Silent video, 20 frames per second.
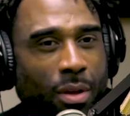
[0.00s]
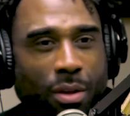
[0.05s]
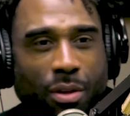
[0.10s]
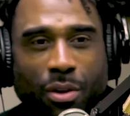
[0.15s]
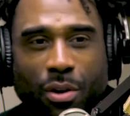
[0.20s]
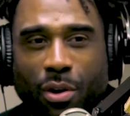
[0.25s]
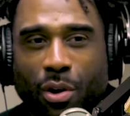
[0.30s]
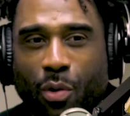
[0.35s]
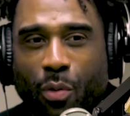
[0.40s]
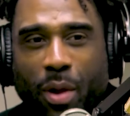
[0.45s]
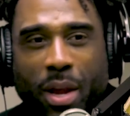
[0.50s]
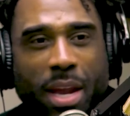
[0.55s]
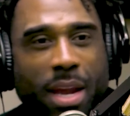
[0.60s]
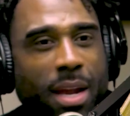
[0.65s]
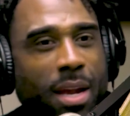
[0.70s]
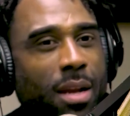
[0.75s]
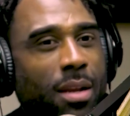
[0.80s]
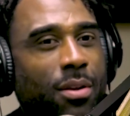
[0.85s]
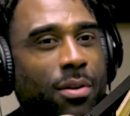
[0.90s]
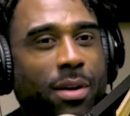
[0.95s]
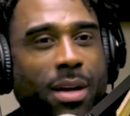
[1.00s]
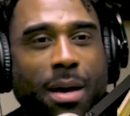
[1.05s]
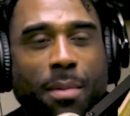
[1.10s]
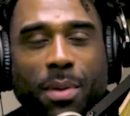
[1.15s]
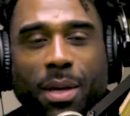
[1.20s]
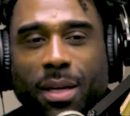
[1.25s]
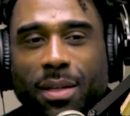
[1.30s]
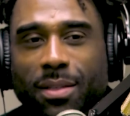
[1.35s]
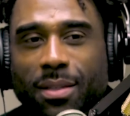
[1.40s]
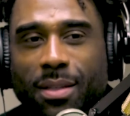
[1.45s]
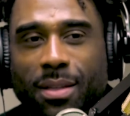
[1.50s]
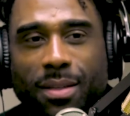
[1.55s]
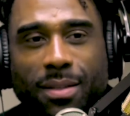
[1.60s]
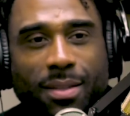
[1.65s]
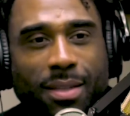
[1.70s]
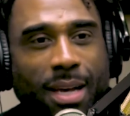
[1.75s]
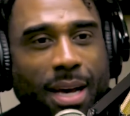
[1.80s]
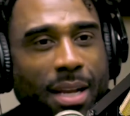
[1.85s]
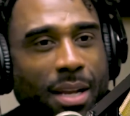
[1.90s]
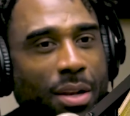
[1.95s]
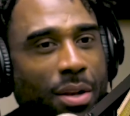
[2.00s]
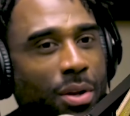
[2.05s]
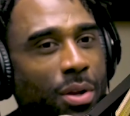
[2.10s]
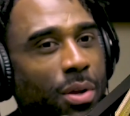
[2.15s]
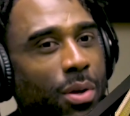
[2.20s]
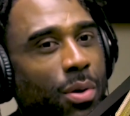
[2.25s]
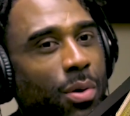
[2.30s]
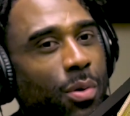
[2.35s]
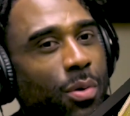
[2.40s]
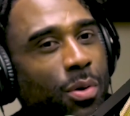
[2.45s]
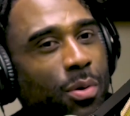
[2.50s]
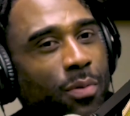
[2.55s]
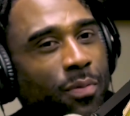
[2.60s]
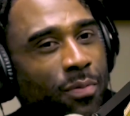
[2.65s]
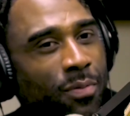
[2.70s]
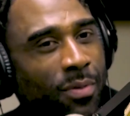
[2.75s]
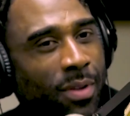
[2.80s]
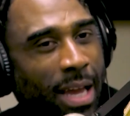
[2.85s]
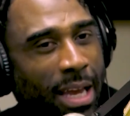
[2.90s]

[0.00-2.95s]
you're green, you're coming into this kind of new, you,